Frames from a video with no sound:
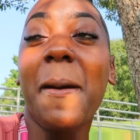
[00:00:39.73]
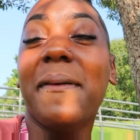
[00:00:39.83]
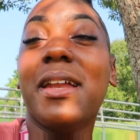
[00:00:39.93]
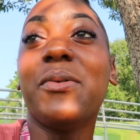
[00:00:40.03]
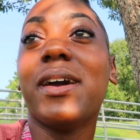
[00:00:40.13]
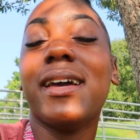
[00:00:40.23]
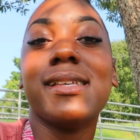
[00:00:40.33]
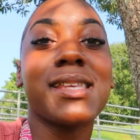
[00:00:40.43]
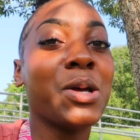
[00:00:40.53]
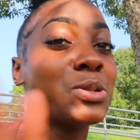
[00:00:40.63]
But
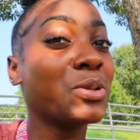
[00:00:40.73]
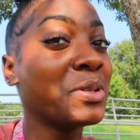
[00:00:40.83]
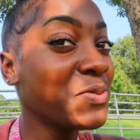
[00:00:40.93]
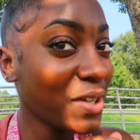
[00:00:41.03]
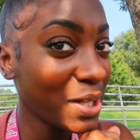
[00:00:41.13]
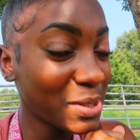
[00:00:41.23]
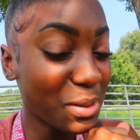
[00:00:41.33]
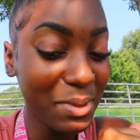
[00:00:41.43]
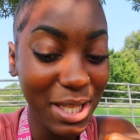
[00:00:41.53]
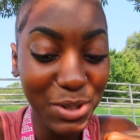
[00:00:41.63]
anyways, so this video is
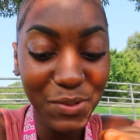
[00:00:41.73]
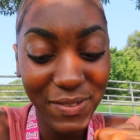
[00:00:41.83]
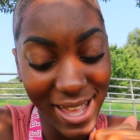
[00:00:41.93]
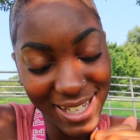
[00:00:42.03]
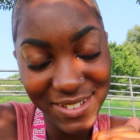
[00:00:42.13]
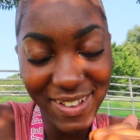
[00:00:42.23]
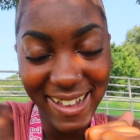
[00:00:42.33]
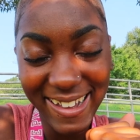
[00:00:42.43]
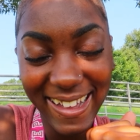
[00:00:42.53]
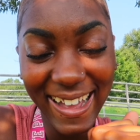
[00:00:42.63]
gonna be a little vloggy
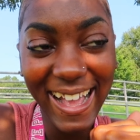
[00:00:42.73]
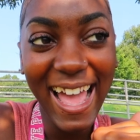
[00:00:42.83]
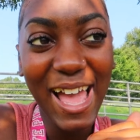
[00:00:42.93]
vlog.